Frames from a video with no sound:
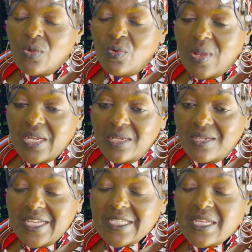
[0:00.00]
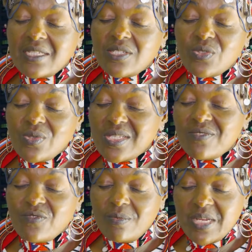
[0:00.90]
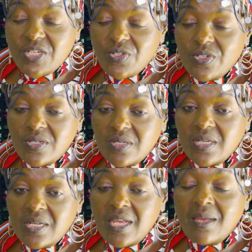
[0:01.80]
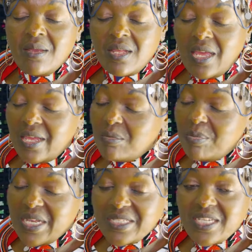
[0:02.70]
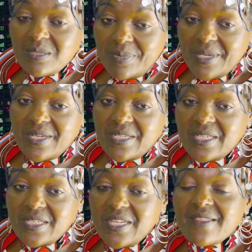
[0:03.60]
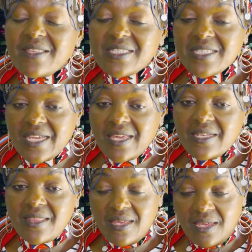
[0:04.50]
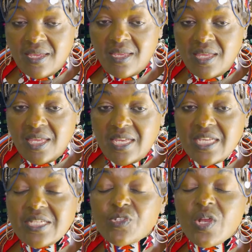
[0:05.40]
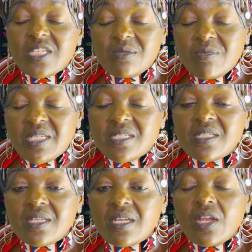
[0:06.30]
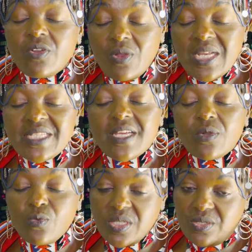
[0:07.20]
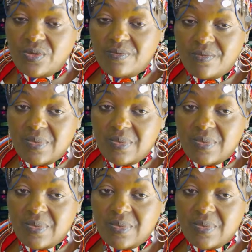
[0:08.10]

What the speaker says: One is it stores information and past experiences, and the second thing, it transmits knowledge and wisdom.